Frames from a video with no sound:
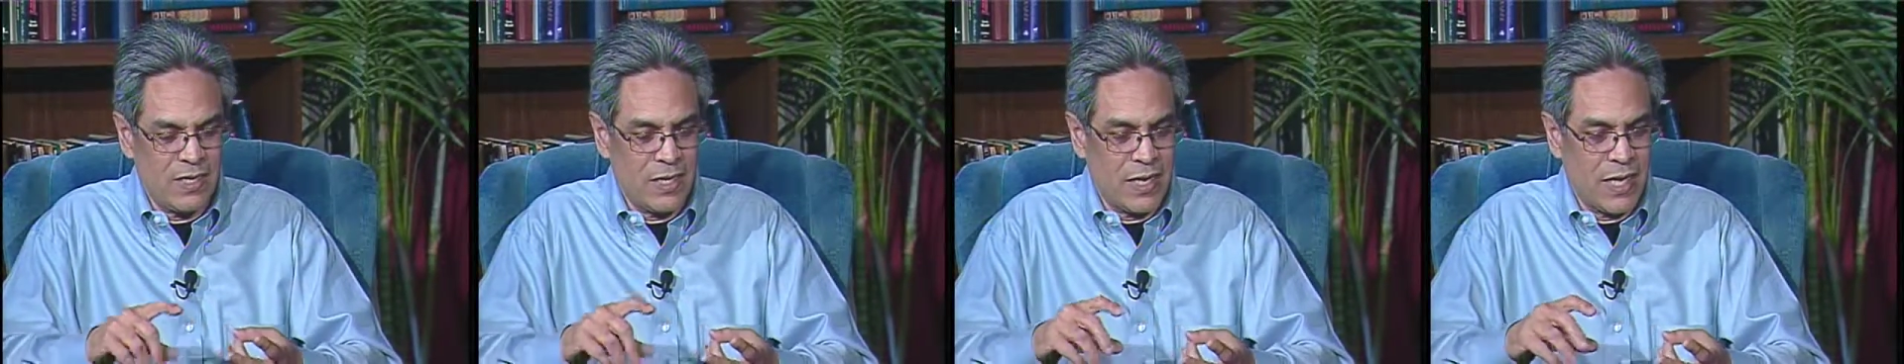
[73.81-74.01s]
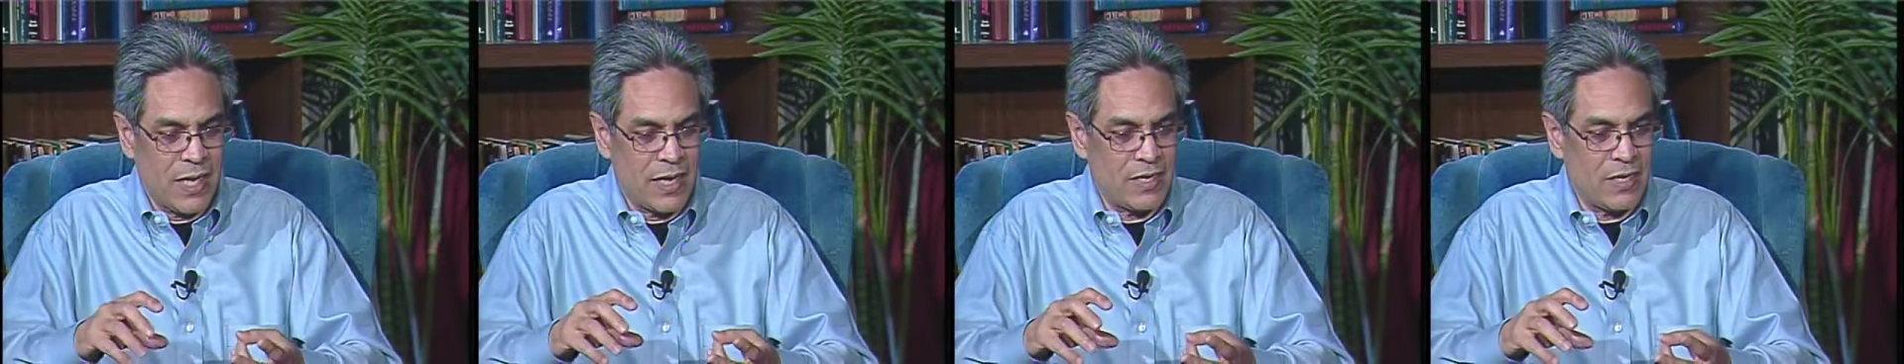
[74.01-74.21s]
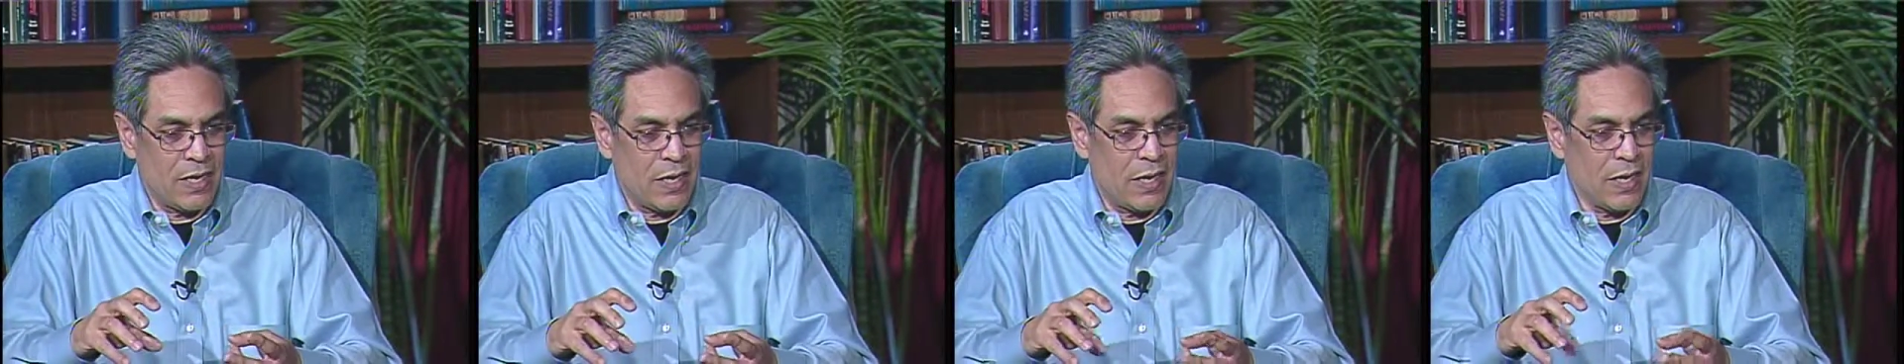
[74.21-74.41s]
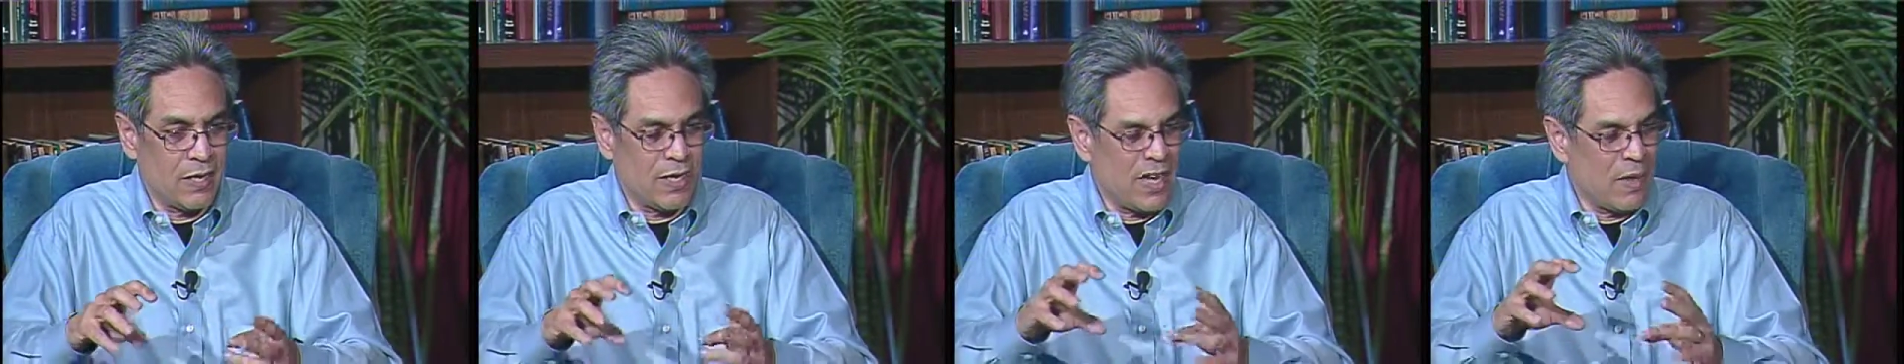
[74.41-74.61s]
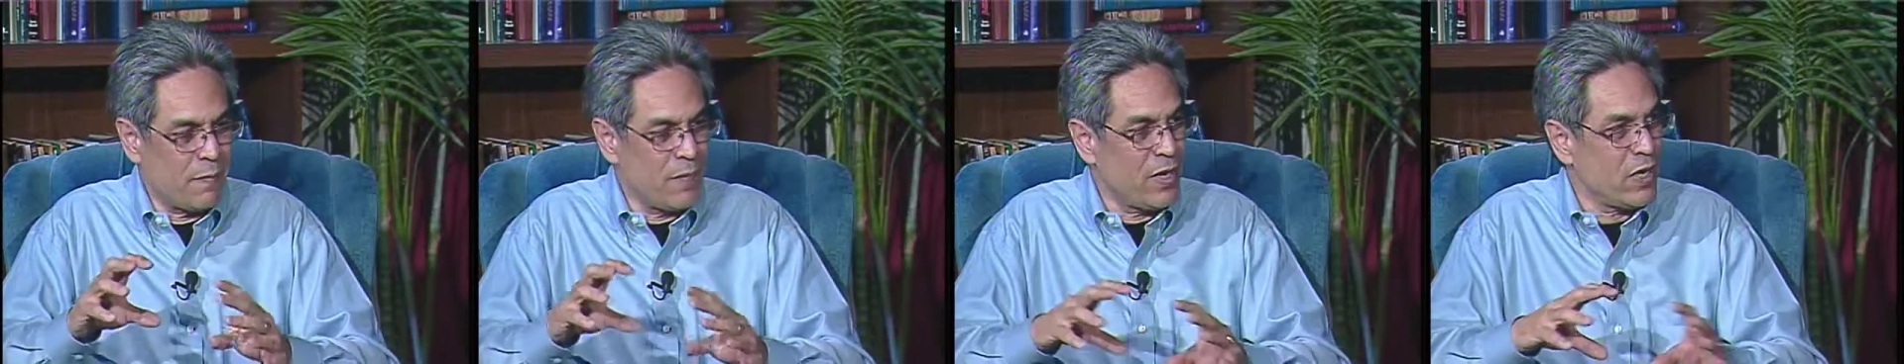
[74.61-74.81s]
to get
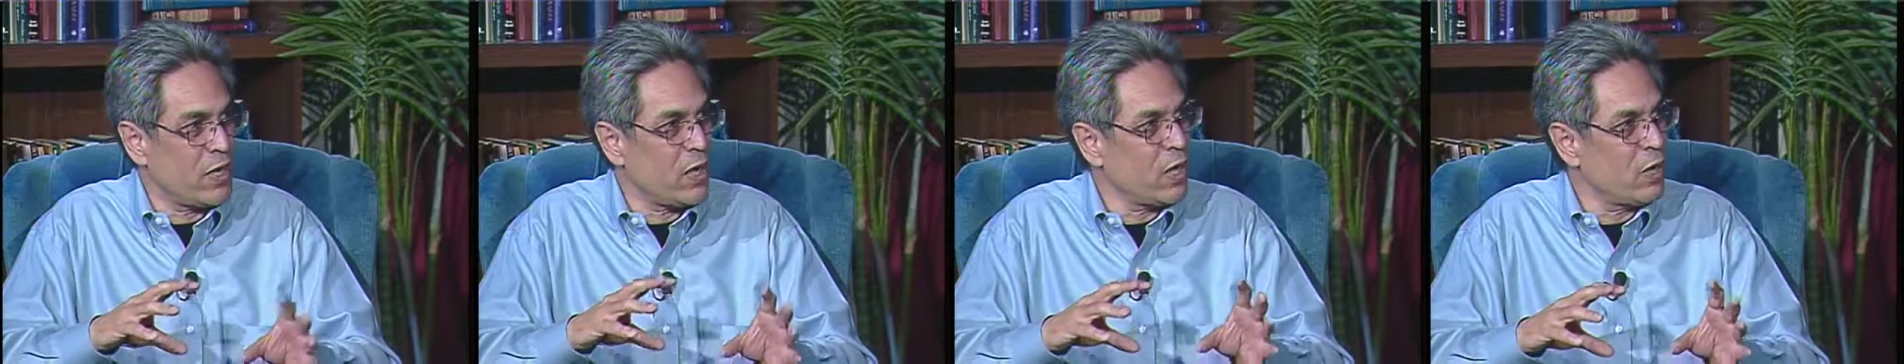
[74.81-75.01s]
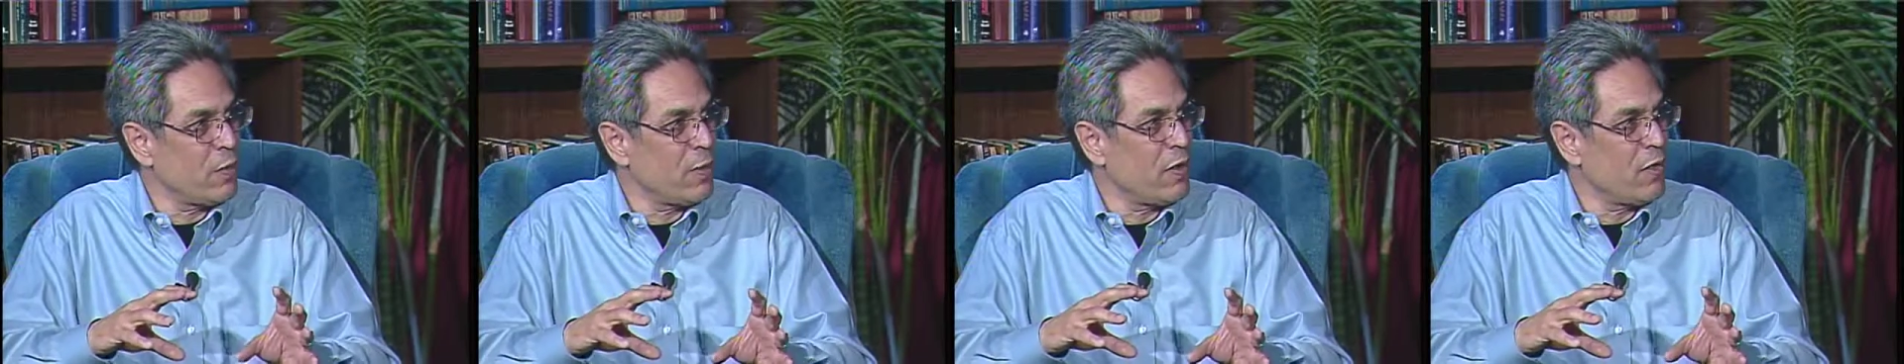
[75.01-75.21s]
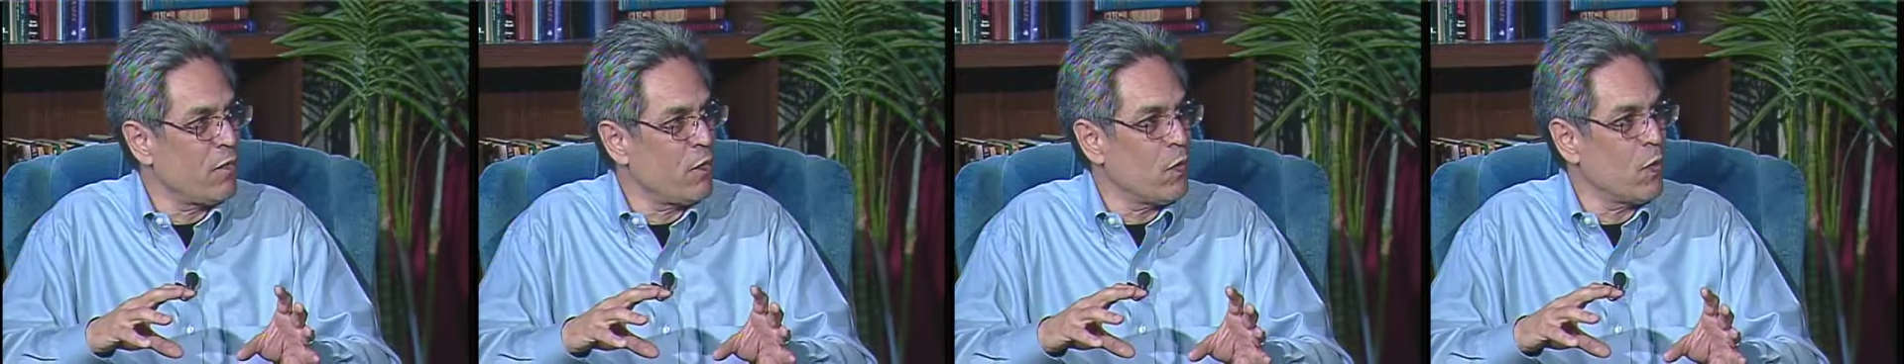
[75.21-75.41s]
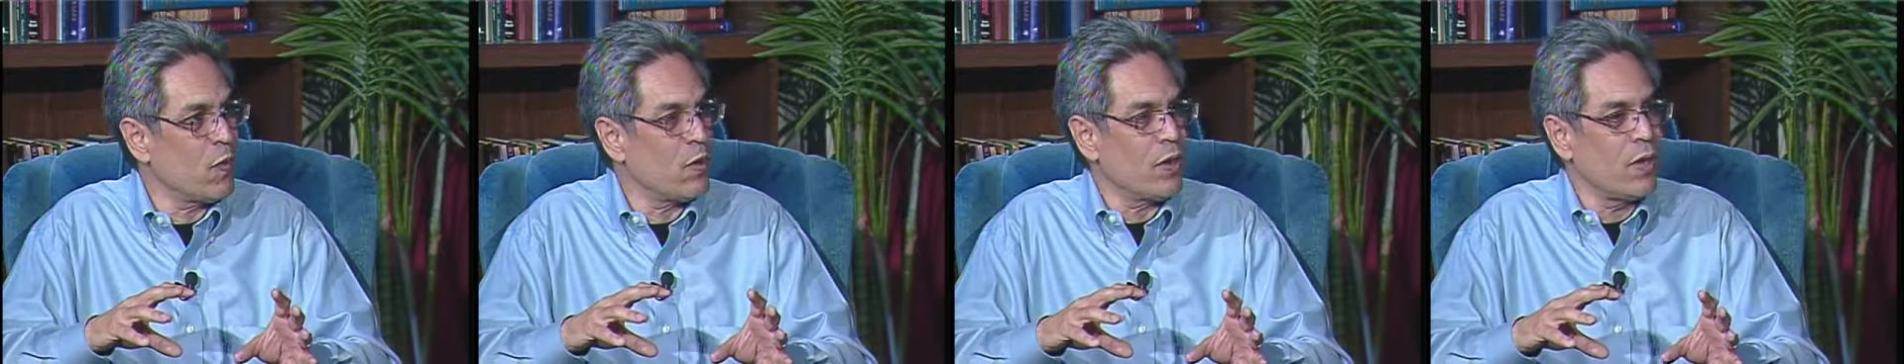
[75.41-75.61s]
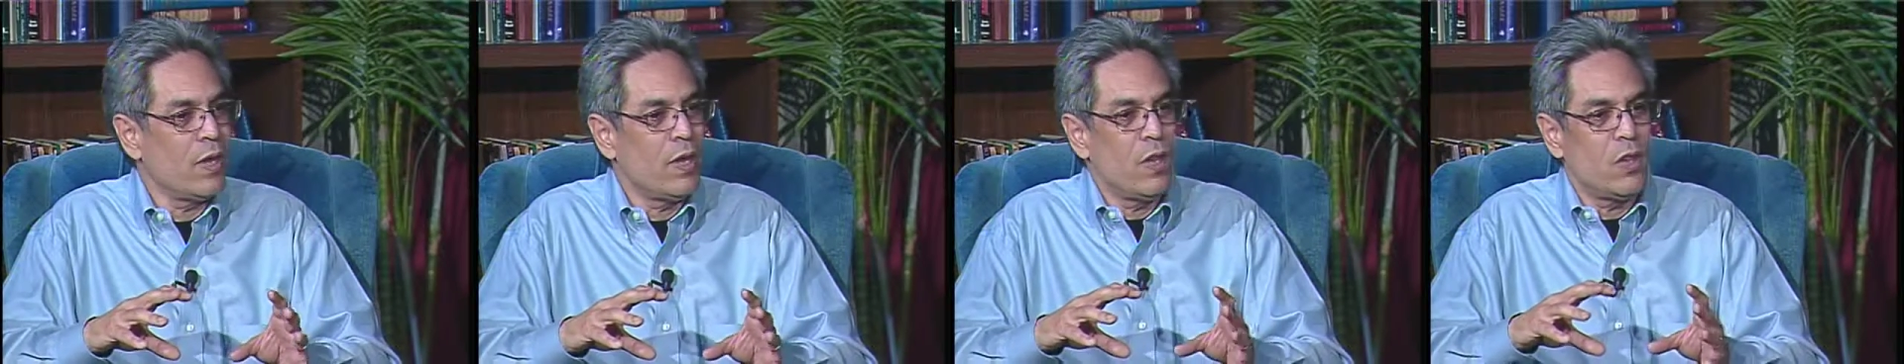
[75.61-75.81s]
Medicare to pay for it.